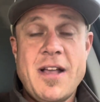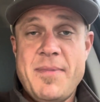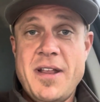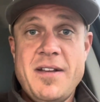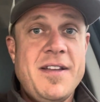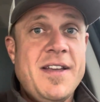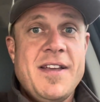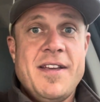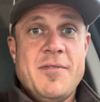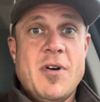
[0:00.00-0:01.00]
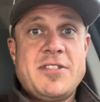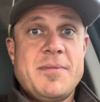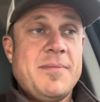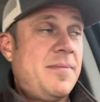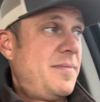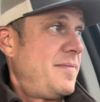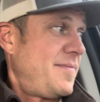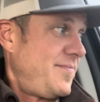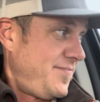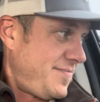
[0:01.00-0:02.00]
I mean, won some
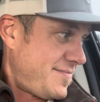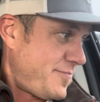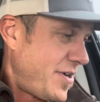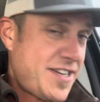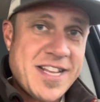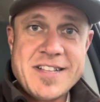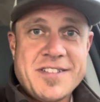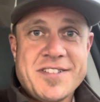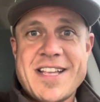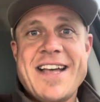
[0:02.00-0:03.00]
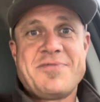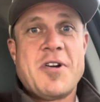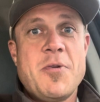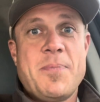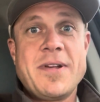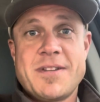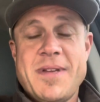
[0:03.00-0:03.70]
pretty decent sized ropings.